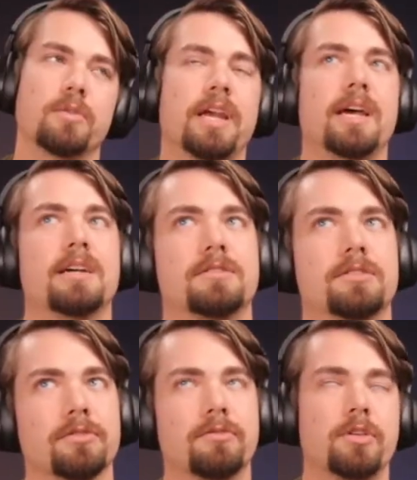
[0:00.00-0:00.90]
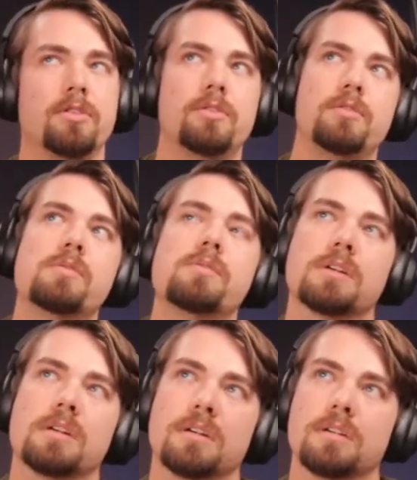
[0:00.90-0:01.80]
React or Vue
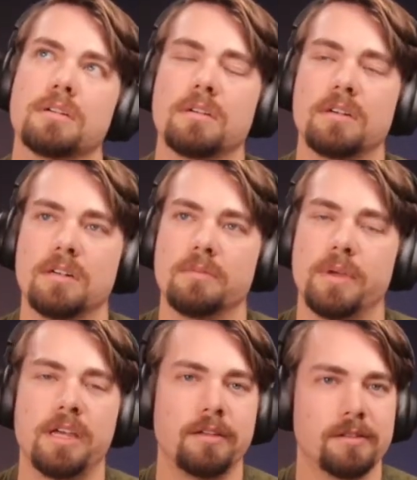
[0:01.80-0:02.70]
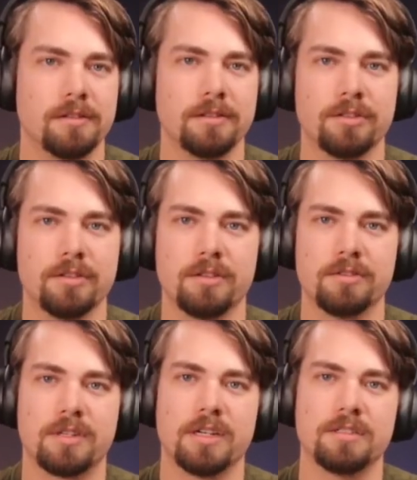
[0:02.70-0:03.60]
or Angular or
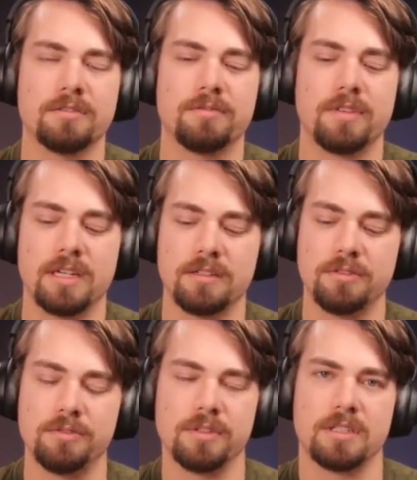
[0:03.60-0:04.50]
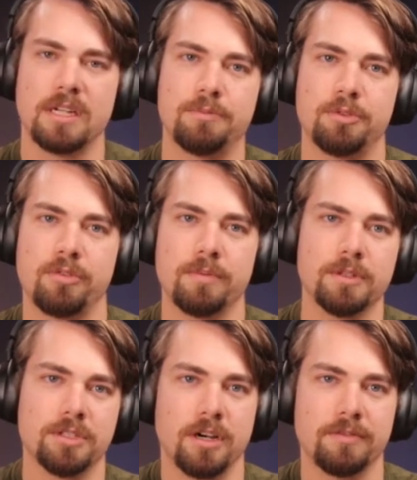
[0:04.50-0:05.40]
those kinds of things using
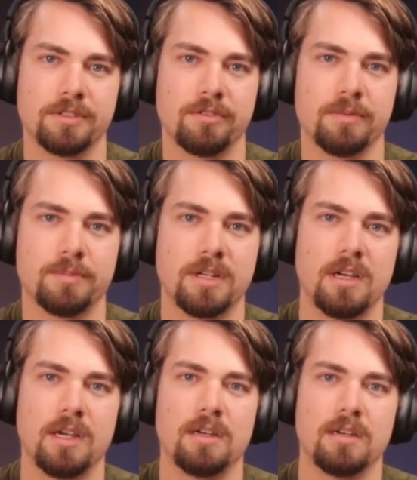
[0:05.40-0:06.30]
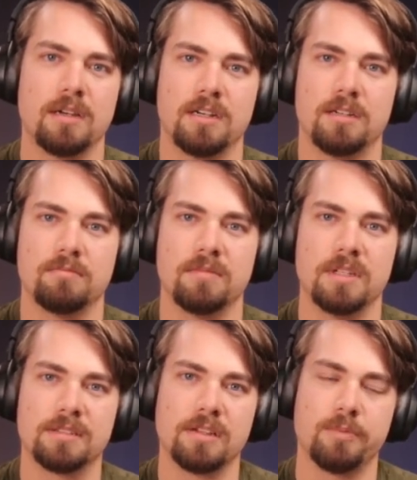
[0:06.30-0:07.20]
TypeScript or JavaScript.
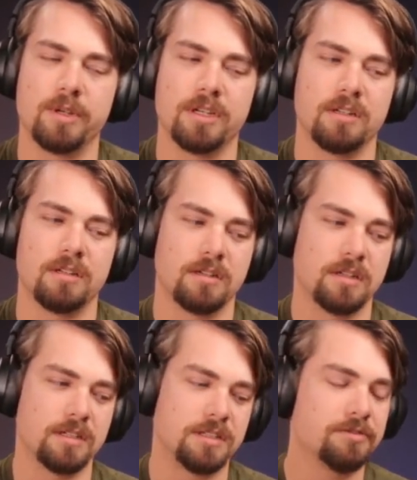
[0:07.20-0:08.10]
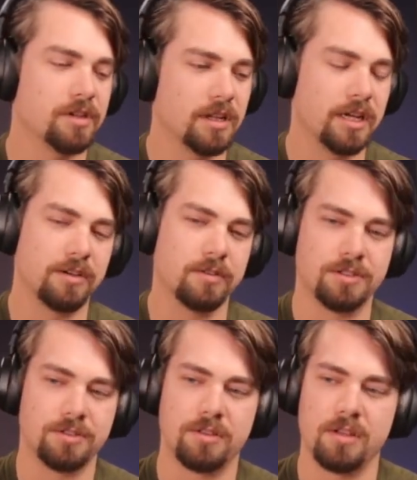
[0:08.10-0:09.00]
It's going to be a different
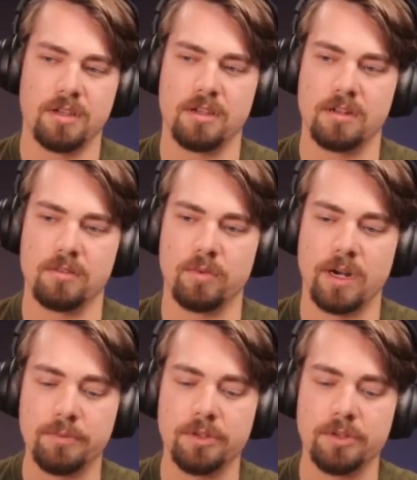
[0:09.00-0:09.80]
language than what